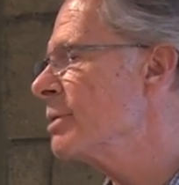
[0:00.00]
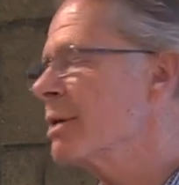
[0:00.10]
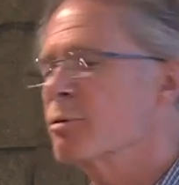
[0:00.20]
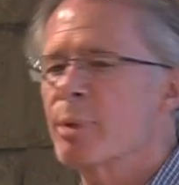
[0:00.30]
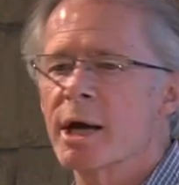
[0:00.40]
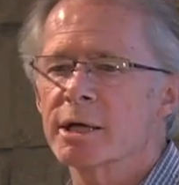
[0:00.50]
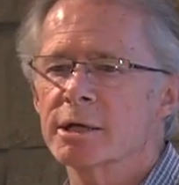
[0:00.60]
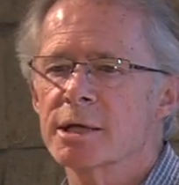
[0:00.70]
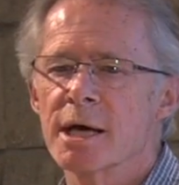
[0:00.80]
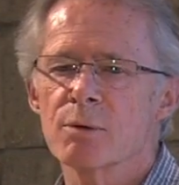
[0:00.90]
you have a panic
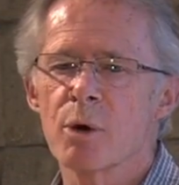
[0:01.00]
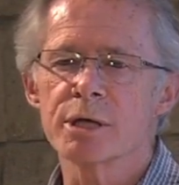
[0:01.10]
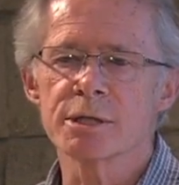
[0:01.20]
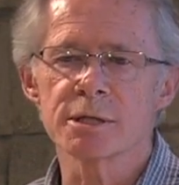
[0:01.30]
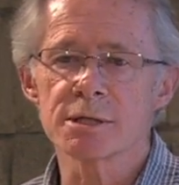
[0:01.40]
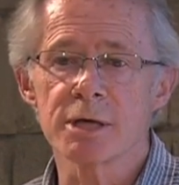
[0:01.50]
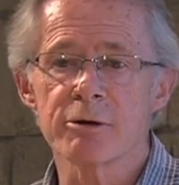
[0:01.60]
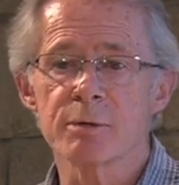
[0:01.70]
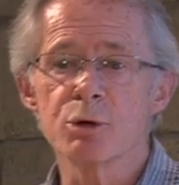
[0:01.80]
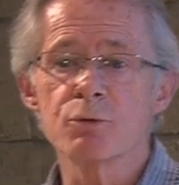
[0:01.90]
attack watching a
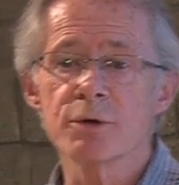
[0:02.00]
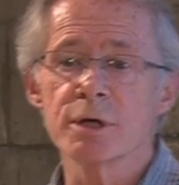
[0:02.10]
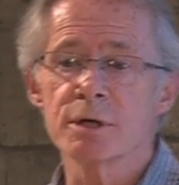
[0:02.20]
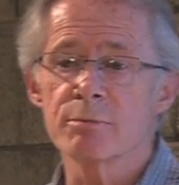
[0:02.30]
scary movie,